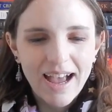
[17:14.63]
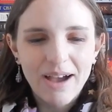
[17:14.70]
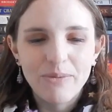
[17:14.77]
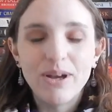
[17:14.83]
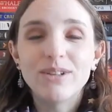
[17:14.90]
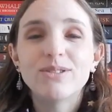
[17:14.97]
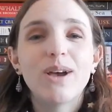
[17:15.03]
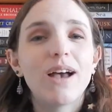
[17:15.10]

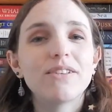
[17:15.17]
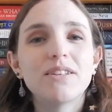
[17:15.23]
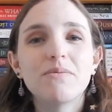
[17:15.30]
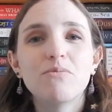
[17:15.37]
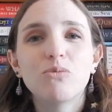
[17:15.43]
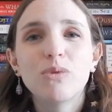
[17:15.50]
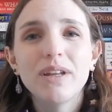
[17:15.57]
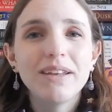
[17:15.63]
We also have
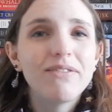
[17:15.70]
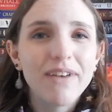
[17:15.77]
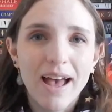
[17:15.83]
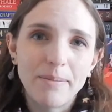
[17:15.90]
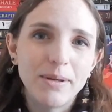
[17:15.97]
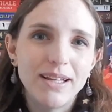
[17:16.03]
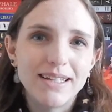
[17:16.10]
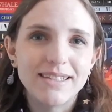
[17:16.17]
some really
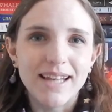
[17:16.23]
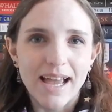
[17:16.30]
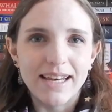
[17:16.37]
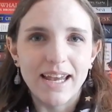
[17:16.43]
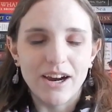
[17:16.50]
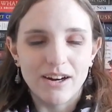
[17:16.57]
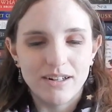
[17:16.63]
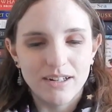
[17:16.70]
fabulous side
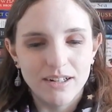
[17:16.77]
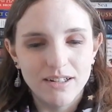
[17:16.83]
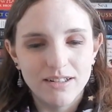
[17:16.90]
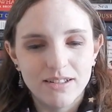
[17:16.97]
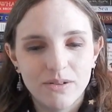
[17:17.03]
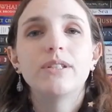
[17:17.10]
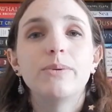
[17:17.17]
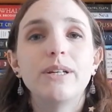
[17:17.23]

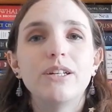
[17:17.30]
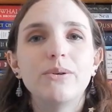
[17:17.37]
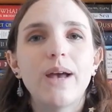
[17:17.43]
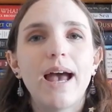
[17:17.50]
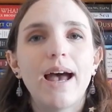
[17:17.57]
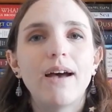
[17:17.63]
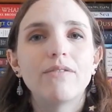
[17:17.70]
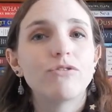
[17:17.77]
characters. So we do
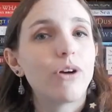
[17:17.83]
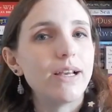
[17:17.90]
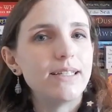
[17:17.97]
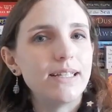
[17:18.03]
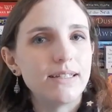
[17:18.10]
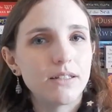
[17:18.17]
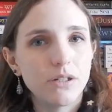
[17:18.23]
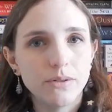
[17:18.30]
have
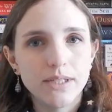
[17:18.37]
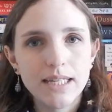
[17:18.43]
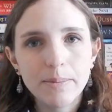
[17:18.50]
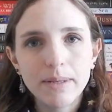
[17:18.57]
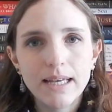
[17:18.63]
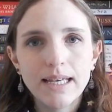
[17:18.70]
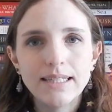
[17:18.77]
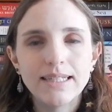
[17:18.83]
Gracie's two
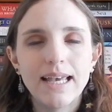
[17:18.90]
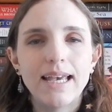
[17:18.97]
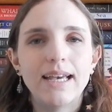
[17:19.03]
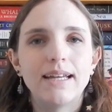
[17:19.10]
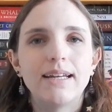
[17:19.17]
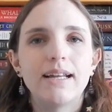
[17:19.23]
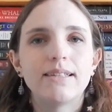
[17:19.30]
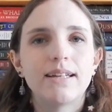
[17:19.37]
siblings,
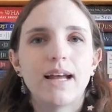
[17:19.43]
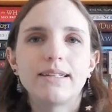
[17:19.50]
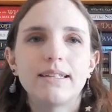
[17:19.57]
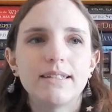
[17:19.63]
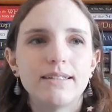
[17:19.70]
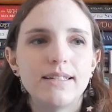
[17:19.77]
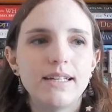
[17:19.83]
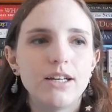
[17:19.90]
and it's nice
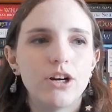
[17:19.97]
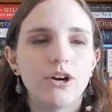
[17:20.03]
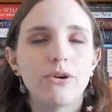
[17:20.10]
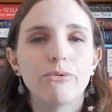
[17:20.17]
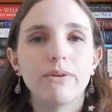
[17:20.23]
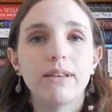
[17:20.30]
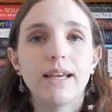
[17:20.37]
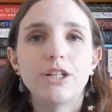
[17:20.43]
to see
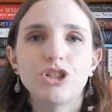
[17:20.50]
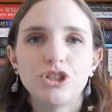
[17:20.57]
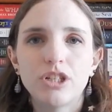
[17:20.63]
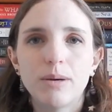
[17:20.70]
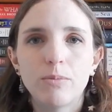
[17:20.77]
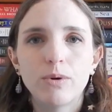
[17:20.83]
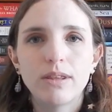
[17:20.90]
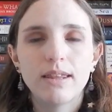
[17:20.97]
her
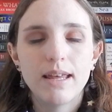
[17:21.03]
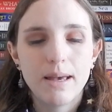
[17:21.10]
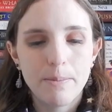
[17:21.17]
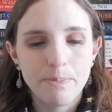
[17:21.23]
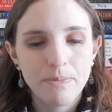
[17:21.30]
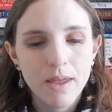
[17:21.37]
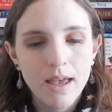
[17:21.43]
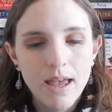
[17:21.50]
relationship with
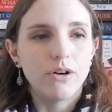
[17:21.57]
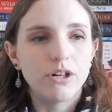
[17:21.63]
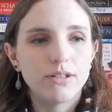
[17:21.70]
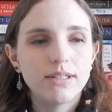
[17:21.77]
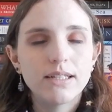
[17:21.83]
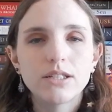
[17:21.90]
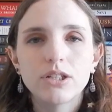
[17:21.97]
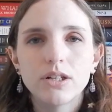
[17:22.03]
them. Her
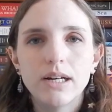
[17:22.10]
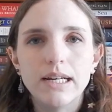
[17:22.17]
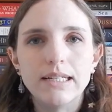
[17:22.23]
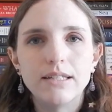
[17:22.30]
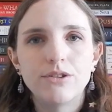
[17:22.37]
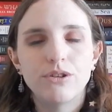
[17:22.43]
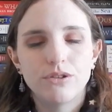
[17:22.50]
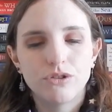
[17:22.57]
sister
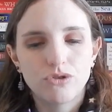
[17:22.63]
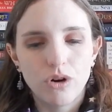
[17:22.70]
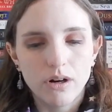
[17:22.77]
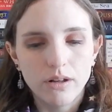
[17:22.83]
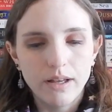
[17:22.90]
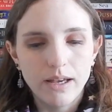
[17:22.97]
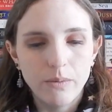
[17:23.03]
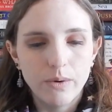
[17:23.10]
is
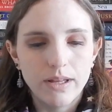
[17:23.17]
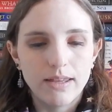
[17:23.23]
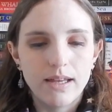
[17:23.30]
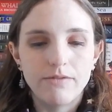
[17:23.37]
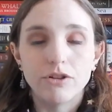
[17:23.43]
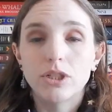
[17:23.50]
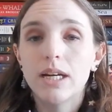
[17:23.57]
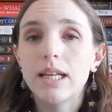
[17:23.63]
struggling with
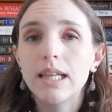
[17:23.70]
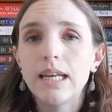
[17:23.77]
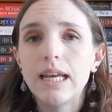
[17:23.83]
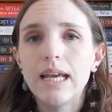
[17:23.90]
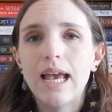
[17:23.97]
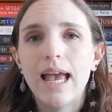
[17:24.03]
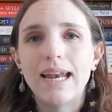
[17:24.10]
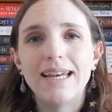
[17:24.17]

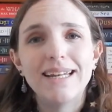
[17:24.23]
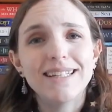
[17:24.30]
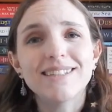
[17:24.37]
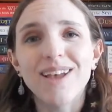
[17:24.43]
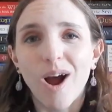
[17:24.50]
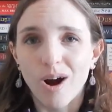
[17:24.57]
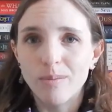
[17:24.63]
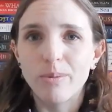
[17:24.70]
infertility, and it
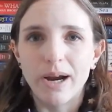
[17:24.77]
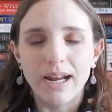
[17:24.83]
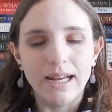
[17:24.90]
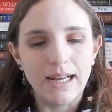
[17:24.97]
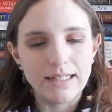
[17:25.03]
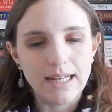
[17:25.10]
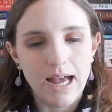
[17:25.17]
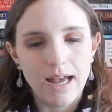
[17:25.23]
is
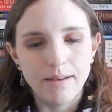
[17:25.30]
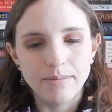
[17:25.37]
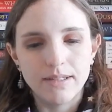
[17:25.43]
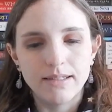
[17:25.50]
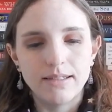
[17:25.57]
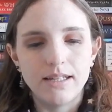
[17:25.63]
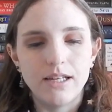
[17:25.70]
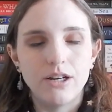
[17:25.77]
heartbreaking at times
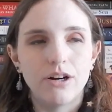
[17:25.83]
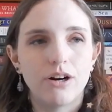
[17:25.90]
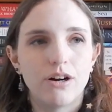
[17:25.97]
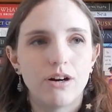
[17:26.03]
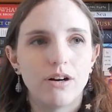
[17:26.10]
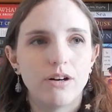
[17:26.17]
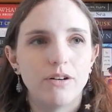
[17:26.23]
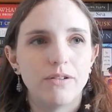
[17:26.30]
to see
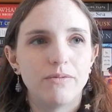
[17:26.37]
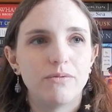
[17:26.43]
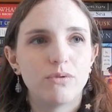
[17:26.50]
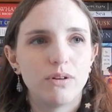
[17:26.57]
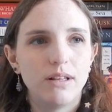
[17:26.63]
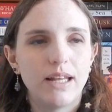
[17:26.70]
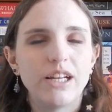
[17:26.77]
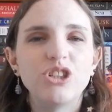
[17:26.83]
her
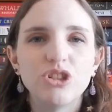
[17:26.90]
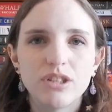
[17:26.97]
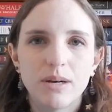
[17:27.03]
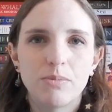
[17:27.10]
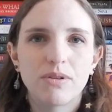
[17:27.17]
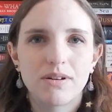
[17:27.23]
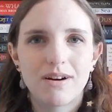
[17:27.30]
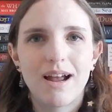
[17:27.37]

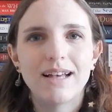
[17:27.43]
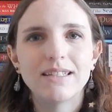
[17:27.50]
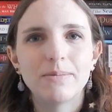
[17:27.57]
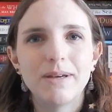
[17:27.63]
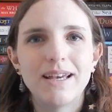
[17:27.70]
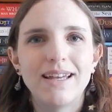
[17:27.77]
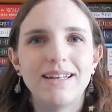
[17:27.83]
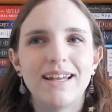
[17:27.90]
relationship with her
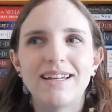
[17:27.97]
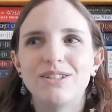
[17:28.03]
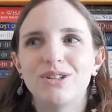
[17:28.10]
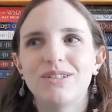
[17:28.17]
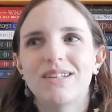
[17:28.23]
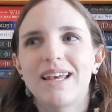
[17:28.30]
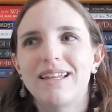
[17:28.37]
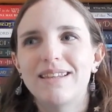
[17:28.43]
husband and
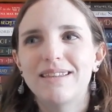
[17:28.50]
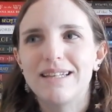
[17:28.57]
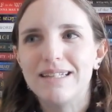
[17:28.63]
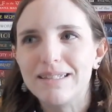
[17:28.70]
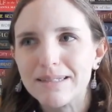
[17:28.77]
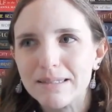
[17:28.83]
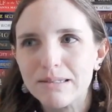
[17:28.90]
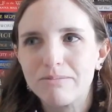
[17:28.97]
just like
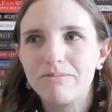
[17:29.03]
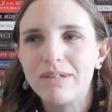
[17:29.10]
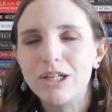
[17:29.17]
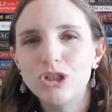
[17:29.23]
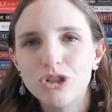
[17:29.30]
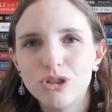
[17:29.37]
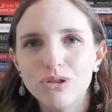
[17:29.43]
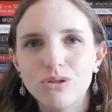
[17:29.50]
these
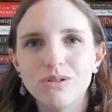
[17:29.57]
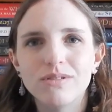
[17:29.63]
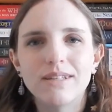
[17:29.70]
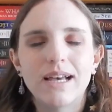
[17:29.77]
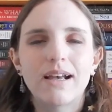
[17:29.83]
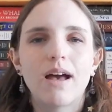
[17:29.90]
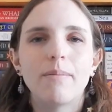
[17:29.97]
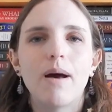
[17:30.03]
issues
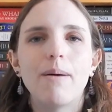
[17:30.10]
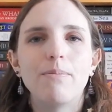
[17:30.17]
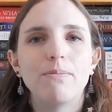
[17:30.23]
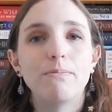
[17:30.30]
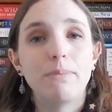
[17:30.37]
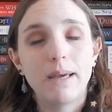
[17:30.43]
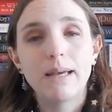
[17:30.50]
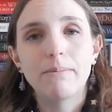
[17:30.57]
that come up
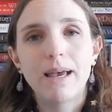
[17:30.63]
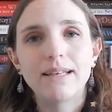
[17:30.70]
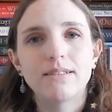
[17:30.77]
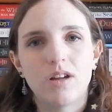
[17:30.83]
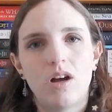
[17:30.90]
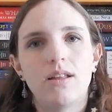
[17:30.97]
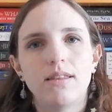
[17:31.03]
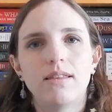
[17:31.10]

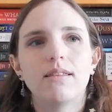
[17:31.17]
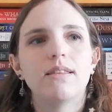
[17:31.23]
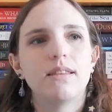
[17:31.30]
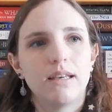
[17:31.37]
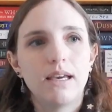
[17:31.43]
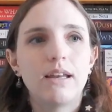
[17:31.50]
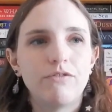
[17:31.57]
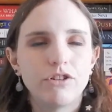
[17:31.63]
based on
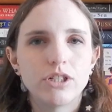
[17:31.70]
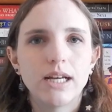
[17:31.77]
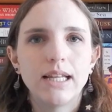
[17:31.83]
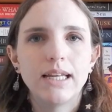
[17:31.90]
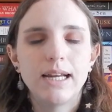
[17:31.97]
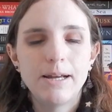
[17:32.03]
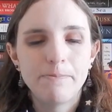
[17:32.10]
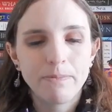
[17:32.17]
the
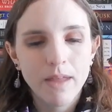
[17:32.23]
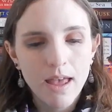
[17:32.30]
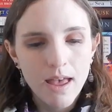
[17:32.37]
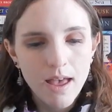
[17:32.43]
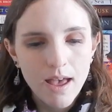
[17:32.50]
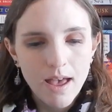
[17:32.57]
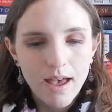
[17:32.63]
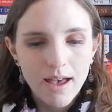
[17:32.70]
infertility.
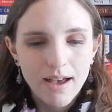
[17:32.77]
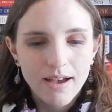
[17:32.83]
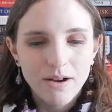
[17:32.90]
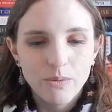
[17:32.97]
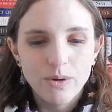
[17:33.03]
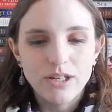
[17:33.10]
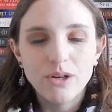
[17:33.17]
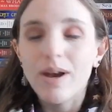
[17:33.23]

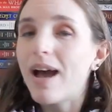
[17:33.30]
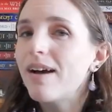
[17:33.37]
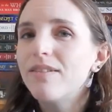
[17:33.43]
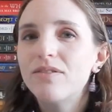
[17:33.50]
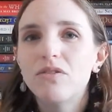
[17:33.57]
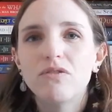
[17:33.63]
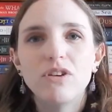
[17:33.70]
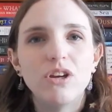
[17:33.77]
We do
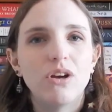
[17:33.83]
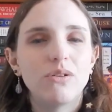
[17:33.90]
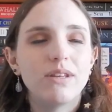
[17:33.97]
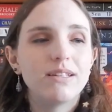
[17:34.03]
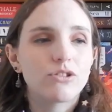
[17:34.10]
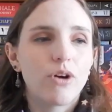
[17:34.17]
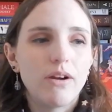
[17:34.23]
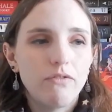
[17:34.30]
have, you know,
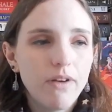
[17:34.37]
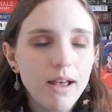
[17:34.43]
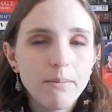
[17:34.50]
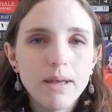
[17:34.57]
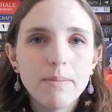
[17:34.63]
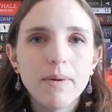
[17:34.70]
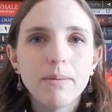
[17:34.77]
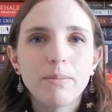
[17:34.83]
these great
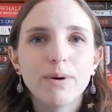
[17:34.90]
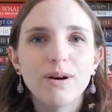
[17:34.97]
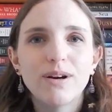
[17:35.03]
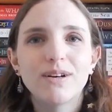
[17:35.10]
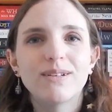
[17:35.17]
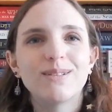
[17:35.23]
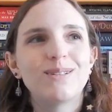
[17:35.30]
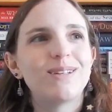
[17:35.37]
family
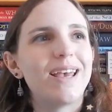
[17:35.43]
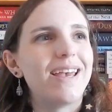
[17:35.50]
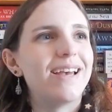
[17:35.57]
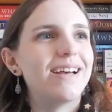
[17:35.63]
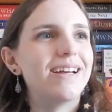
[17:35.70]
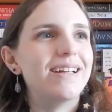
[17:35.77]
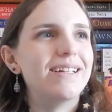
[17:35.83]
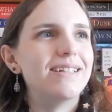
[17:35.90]
members,
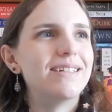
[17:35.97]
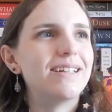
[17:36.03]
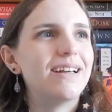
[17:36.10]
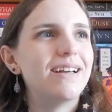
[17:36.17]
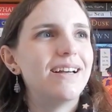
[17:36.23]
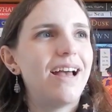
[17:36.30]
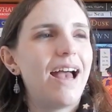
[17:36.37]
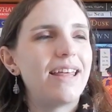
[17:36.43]
and
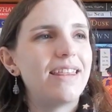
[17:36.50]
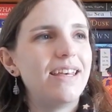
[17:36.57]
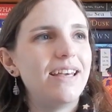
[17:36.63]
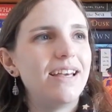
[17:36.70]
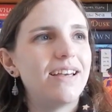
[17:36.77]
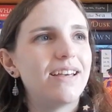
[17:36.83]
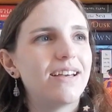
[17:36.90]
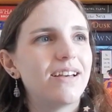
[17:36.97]
I
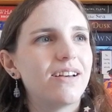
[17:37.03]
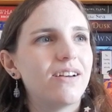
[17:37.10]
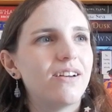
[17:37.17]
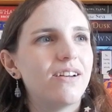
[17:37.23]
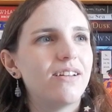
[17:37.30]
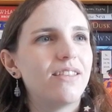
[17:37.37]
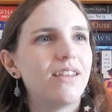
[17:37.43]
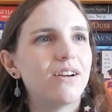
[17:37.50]
think
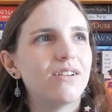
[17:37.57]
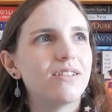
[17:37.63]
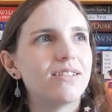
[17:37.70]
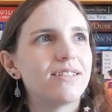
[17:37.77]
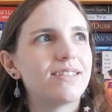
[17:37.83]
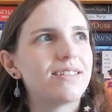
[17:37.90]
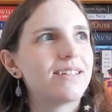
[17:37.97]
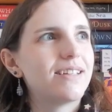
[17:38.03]

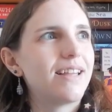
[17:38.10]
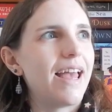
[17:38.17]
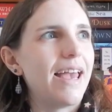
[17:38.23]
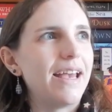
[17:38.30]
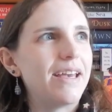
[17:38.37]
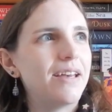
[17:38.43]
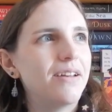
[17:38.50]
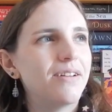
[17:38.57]
there's
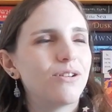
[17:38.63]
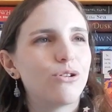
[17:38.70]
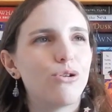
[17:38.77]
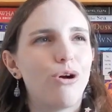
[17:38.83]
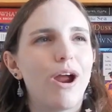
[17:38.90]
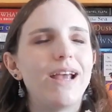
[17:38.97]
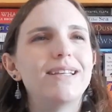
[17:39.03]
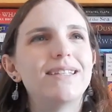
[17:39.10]
like
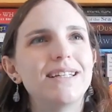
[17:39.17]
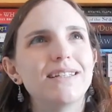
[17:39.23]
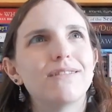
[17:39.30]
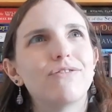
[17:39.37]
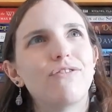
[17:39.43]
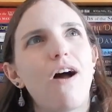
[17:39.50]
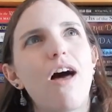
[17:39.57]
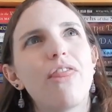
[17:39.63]

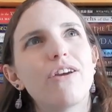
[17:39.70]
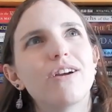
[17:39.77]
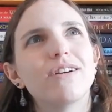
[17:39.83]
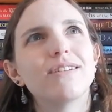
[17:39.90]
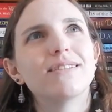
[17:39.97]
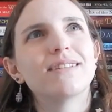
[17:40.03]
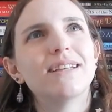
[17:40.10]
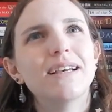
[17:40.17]
Gracie's
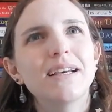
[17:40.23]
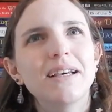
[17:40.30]
father's